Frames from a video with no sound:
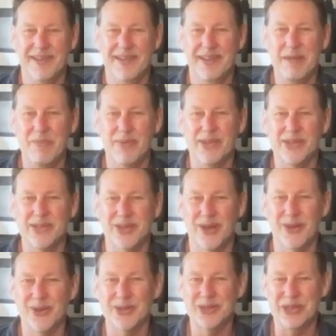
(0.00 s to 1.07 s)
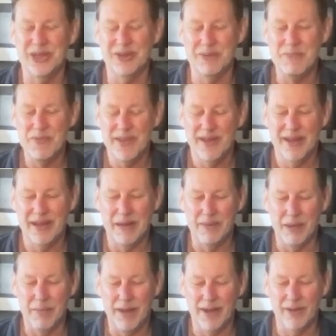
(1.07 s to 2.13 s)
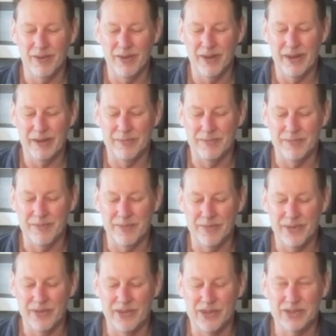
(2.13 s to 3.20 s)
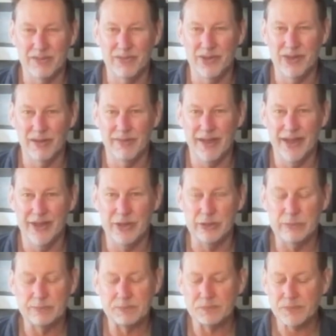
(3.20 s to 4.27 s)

keep this as our little secret uh, about um, the, the Zinfandel value,